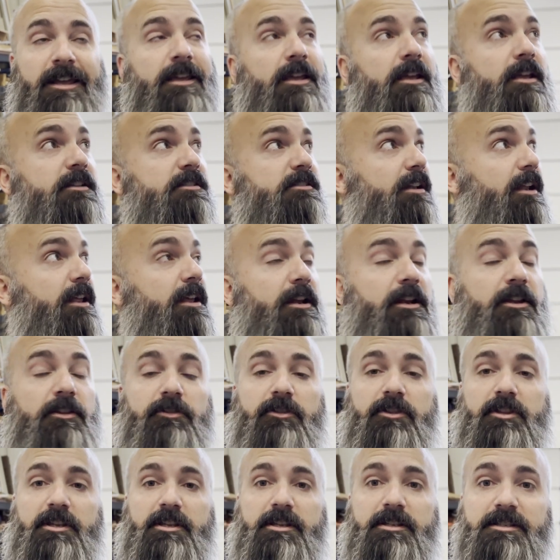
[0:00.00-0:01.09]
Insulating
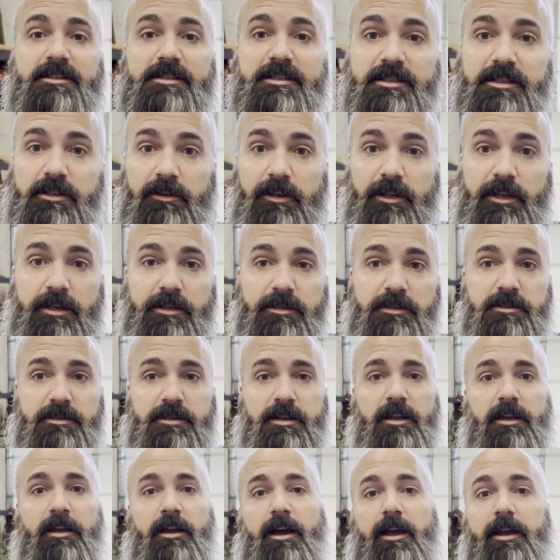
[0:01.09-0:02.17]
the ceilings,
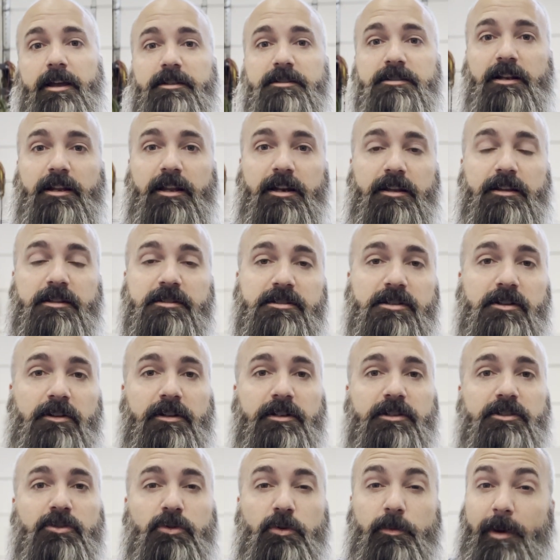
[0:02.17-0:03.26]
I insulated the
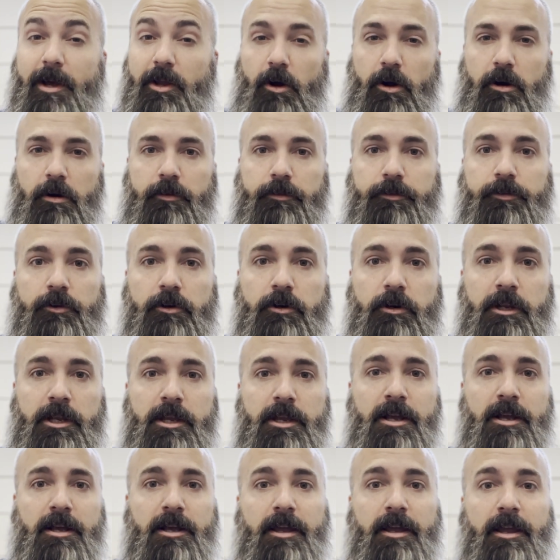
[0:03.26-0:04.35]
ceilings to about R30,
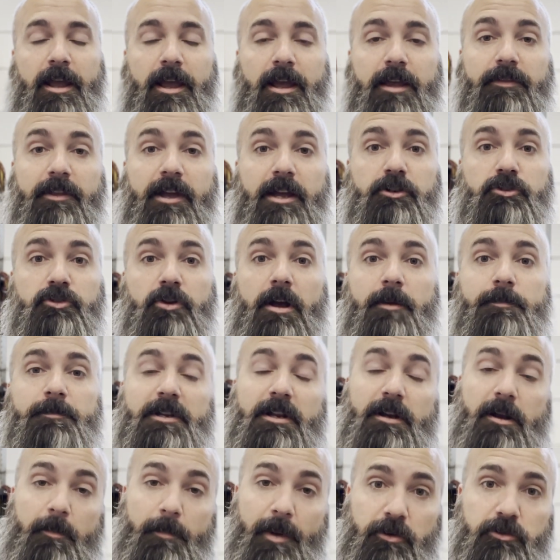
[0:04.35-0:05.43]
and that dropped it
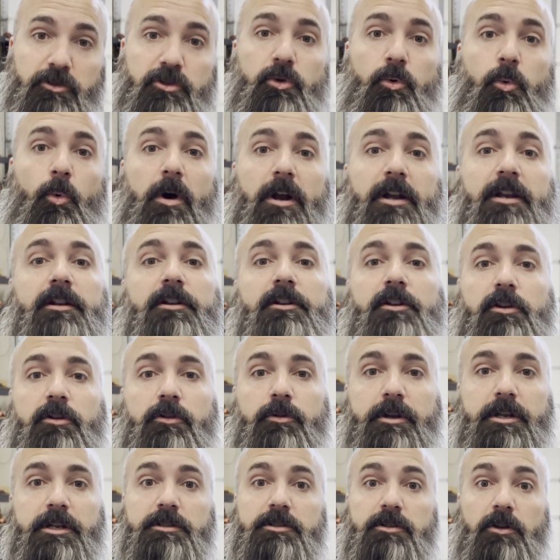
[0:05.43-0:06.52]
about 20
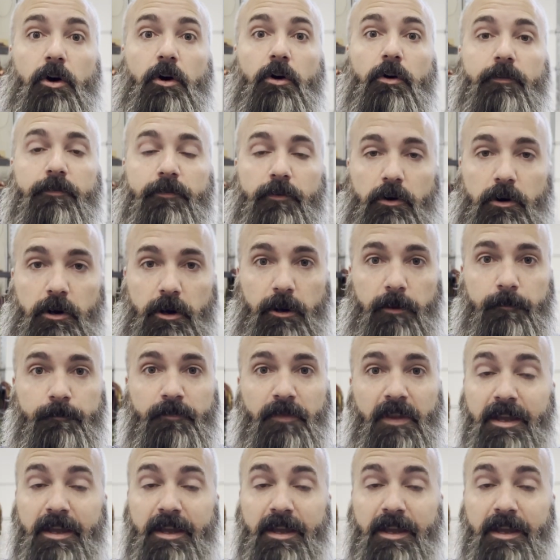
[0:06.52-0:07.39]
degrees overall.